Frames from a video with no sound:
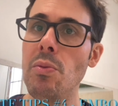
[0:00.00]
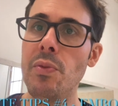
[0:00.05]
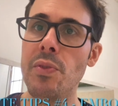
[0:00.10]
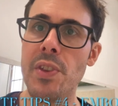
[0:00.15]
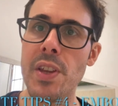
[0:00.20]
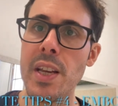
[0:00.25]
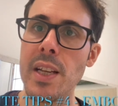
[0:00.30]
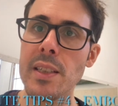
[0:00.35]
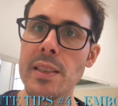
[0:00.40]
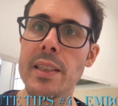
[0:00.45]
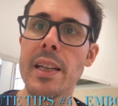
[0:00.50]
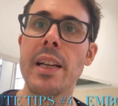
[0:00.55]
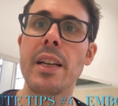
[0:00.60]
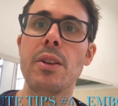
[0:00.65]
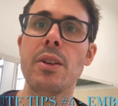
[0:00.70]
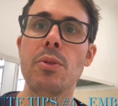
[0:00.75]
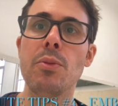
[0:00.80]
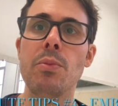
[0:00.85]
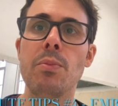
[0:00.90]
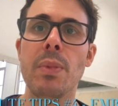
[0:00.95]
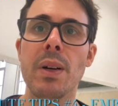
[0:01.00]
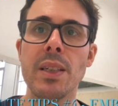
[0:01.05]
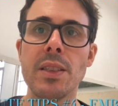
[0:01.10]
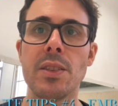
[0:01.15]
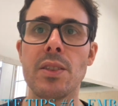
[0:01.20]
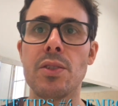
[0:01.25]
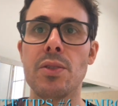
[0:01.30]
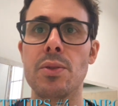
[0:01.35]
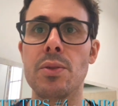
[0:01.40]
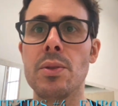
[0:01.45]
things that you
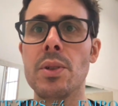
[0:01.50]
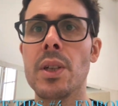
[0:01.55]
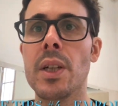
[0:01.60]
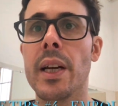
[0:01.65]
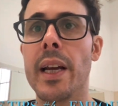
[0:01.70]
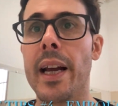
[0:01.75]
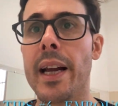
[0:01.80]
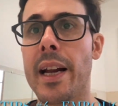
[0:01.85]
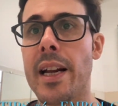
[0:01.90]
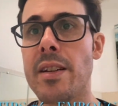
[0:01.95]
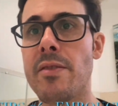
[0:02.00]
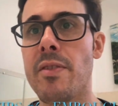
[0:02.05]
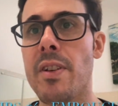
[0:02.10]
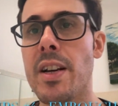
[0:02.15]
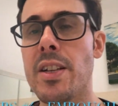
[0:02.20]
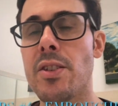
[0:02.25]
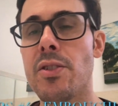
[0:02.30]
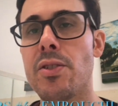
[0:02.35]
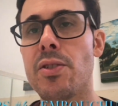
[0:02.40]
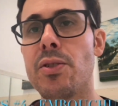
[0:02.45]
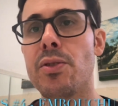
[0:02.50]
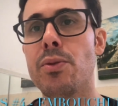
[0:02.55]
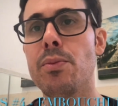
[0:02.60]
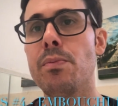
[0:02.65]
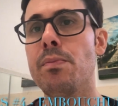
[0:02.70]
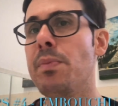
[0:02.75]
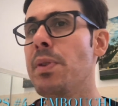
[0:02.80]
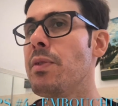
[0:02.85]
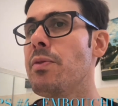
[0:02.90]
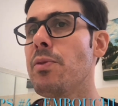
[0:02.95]
must do and I advise you to do
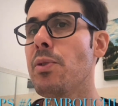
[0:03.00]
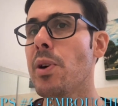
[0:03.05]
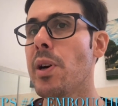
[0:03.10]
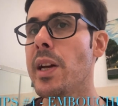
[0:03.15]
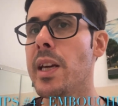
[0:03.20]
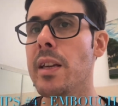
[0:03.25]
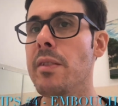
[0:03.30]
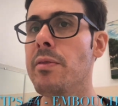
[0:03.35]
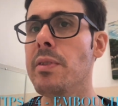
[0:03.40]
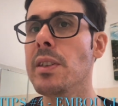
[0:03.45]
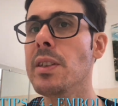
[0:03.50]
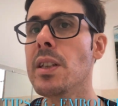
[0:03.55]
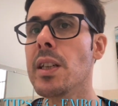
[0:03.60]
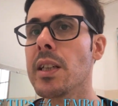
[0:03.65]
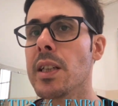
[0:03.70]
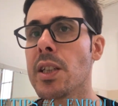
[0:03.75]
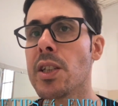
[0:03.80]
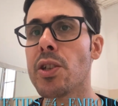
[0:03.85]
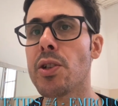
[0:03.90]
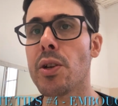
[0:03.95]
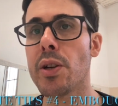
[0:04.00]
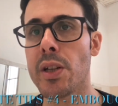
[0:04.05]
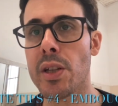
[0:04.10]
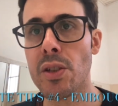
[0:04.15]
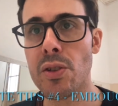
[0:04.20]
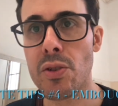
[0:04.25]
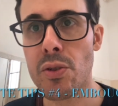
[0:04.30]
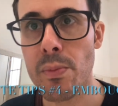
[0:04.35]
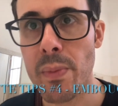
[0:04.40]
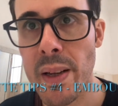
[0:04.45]
before even touch your
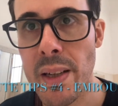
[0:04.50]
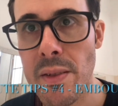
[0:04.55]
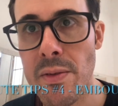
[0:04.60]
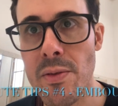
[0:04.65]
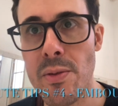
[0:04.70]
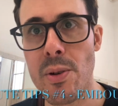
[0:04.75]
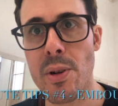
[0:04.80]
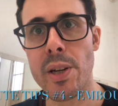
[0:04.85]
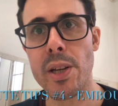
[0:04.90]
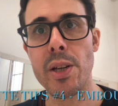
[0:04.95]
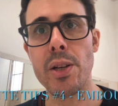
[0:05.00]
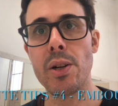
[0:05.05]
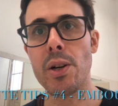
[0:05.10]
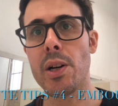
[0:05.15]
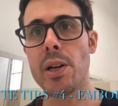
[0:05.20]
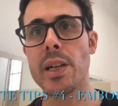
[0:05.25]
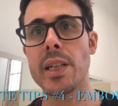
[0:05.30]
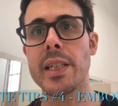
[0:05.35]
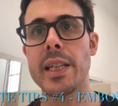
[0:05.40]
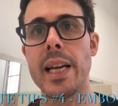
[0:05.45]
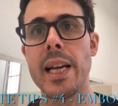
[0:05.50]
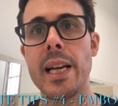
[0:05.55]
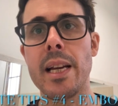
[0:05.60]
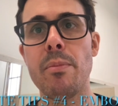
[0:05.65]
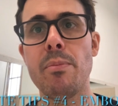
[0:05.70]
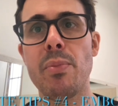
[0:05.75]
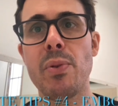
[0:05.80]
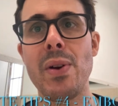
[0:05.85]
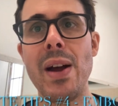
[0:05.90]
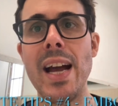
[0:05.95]
instrument for your daily
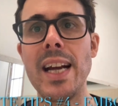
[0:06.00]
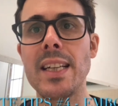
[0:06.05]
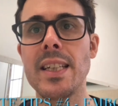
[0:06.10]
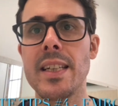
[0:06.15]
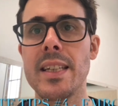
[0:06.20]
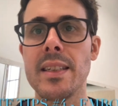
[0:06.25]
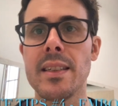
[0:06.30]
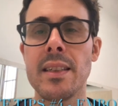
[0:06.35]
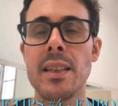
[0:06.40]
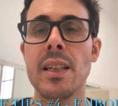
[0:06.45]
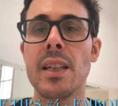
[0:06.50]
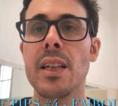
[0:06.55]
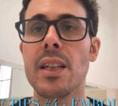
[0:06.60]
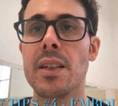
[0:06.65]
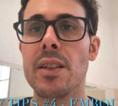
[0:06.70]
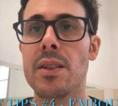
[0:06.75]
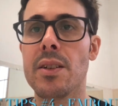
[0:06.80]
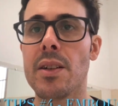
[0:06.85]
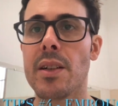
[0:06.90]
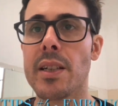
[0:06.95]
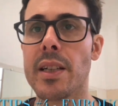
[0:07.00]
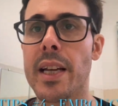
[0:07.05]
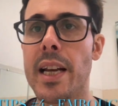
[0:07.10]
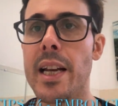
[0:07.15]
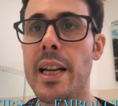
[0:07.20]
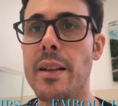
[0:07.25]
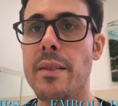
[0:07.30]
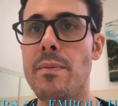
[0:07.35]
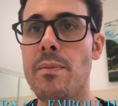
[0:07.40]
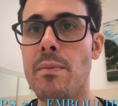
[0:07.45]
practice, your
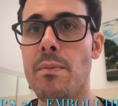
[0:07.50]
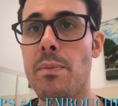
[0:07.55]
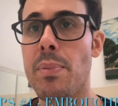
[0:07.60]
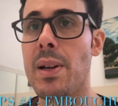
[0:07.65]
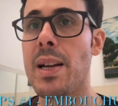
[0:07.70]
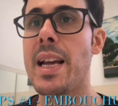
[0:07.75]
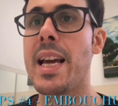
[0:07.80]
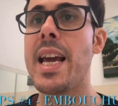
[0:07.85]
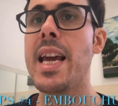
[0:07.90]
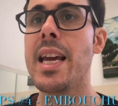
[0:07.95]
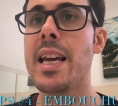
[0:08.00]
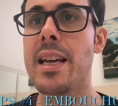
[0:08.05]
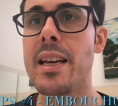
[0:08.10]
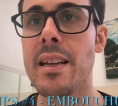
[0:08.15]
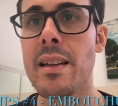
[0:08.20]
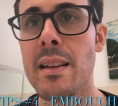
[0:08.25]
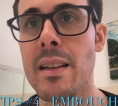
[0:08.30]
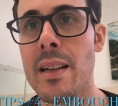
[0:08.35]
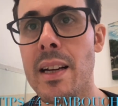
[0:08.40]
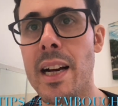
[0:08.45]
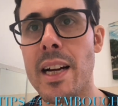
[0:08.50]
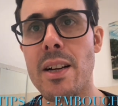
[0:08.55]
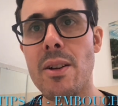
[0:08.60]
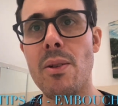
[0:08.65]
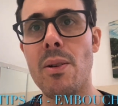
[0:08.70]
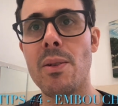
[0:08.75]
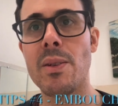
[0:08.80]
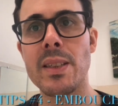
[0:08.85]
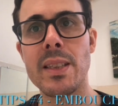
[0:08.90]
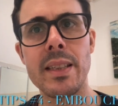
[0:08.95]
daily playing. I don't
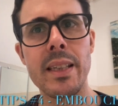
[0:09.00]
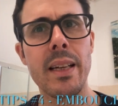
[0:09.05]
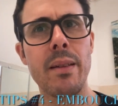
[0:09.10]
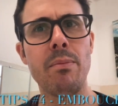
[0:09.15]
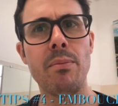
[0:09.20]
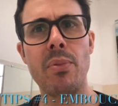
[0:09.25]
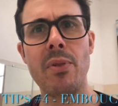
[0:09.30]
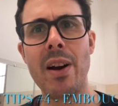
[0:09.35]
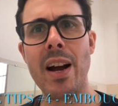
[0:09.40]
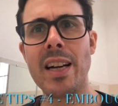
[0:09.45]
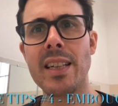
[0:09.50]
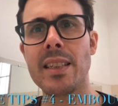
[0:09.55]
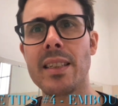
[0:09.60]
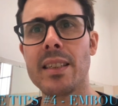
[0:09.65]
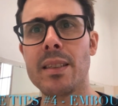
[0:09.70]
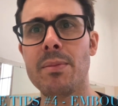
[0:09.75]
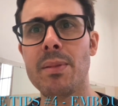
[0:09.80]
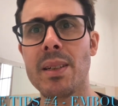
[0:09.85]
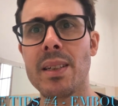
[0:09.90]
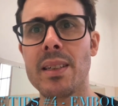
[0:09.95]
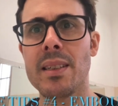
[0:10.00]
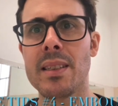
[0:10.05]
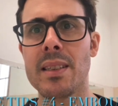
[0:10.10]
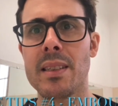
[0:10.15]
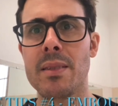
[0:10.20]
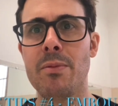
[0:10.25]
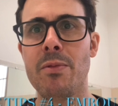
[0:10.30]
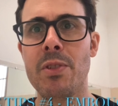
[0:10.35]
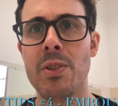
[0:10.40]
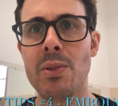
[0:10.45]
always say practice because
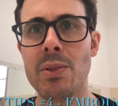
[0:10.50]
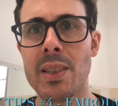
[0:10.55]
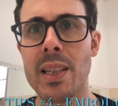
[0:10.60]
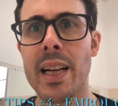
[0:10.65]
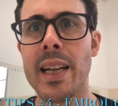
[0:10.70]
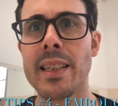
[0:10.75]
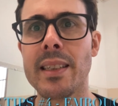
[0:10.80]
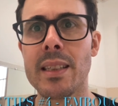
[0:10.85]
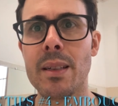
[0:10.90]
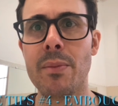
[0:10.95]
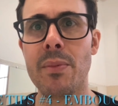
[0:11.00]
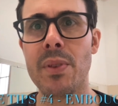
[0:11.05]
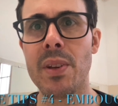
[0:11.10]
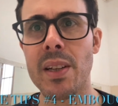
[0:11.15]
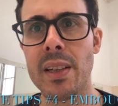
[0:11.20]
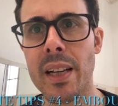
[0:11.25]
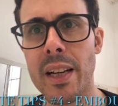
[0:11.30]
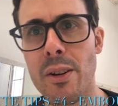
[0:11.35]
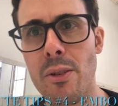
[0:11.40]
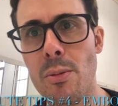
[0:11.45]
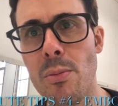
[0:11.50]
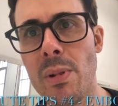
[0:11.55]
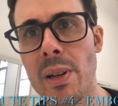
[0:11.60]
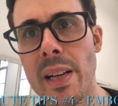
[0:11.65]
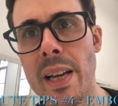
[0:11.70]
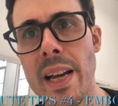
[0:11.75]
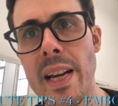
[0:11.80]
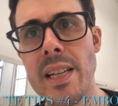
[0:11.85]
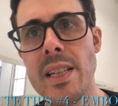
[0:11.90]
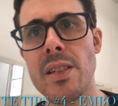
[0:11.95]
it feels like something that you're
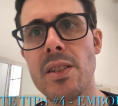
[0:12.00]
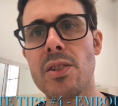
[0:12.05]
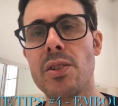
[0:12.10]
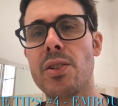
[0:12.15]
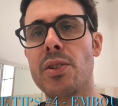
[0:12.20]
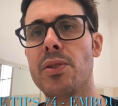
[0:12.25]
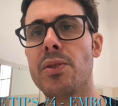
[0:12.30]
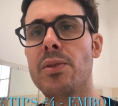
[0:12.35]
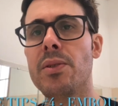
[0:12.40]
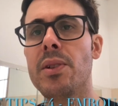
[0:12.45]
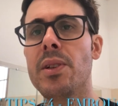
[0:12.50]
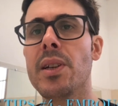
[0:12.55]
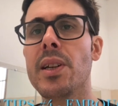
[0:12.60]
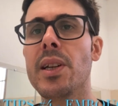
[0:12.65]
obligated to do,